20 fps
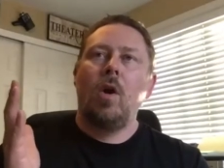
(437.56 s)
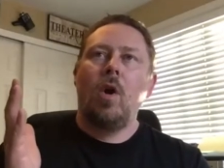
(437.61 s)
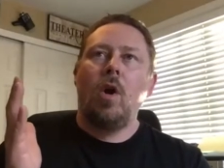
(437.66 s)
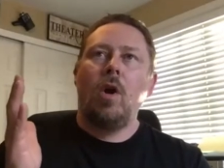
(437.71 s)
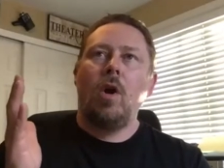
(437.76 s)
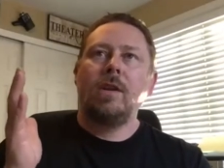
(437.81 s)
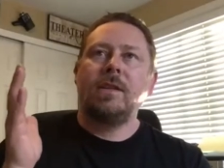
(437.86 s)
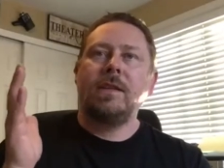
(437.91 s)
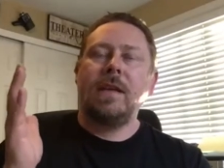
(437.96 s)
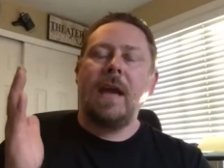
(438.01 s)

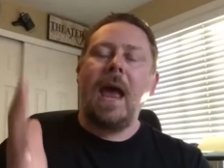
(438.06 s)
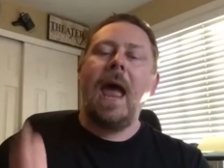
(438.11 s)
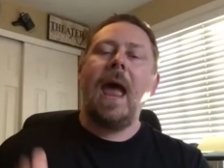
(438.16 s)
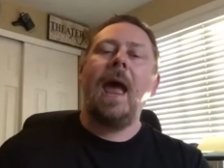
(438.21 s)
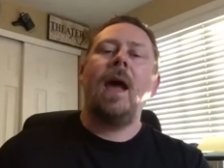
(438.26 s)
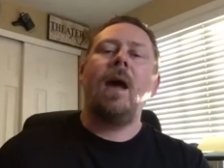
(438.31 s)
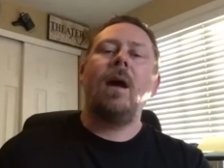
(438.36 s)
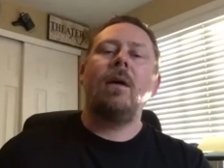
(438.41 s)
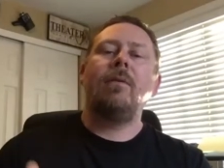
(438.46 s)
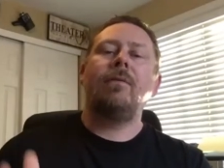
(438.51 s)
to
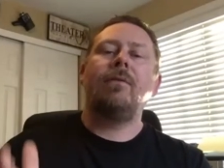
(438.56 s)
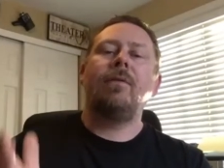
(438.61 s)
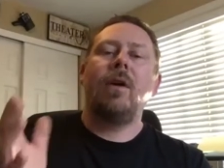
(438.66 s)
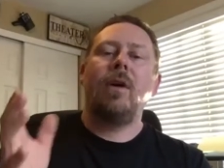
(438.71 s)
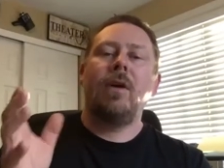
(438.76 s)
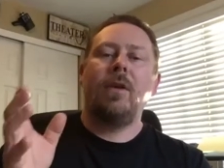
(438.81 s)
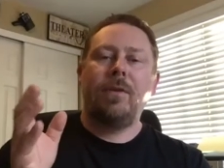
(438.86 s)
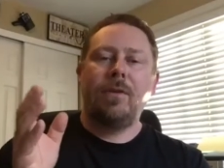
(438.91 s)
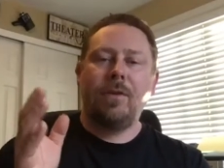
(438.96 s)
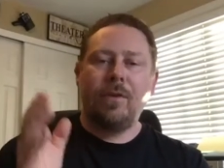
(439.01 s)
have
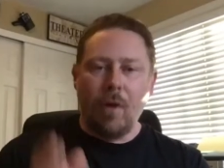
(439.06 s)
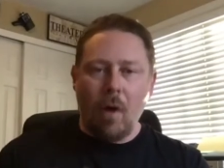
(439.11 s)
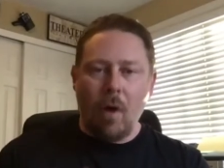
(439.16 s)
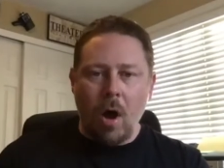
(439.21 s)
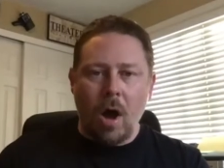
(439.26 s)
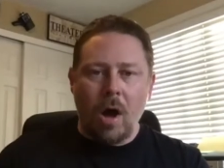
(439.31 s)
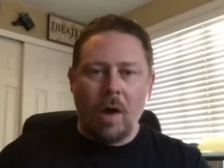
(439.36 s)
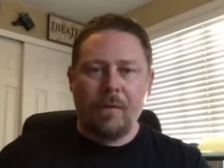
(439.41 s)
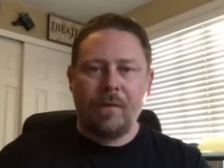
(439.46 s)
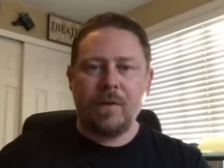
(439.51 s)
the
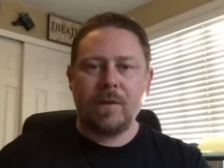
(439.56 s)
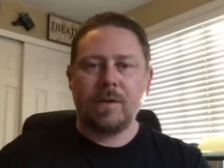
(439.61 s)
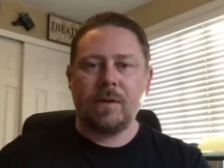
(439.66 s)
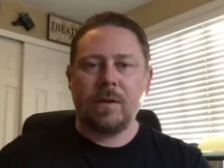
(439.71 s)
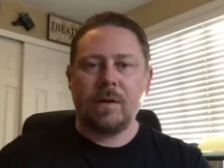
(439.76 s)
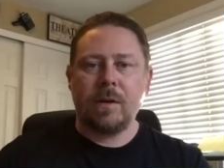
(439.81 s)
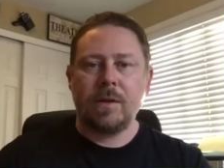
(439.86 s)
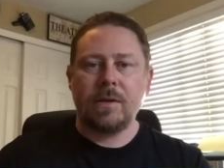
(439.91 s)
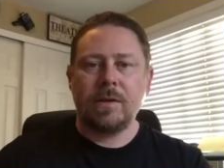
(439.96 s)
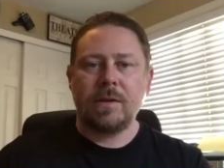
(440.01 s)

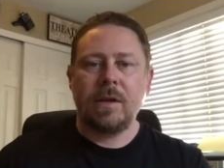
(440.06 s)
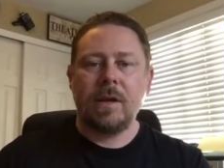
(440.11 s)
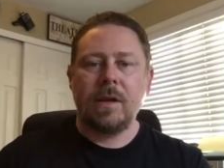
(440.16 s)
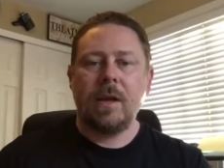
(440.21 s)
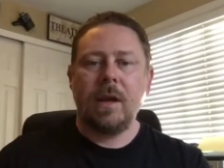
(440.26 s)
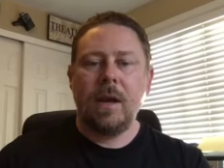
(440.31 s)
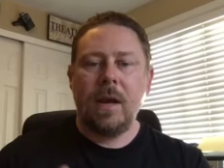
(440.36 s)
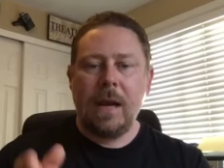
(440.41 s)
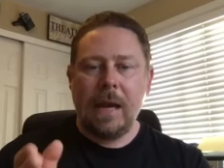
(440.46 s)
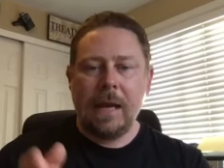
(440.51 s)
officers
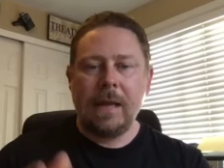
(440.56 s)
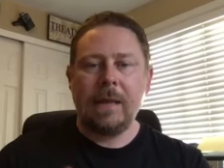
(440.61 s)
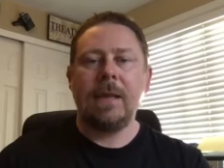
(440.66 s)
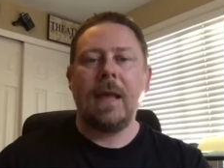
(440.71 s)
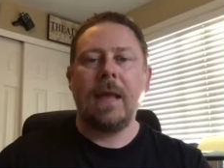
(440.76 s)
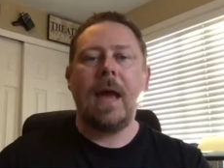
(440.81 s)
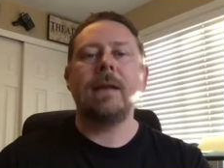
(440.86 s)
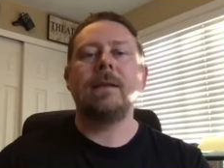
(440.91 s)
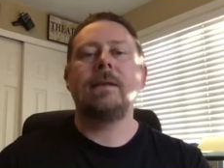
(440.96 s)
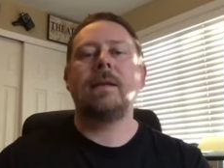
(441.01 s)
in
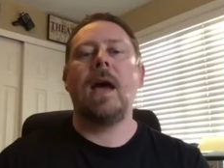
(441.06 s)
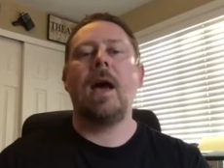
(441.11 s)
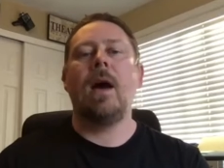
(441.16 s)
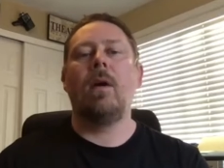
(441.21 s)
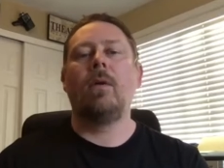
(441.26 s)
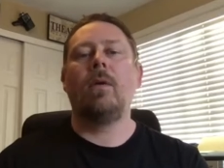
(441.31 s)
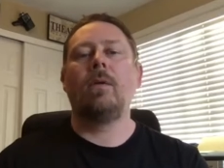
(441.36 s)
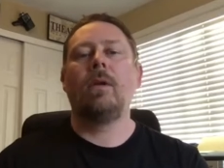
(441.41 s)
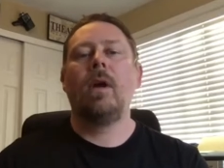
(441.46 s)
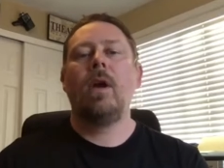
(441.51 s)
that town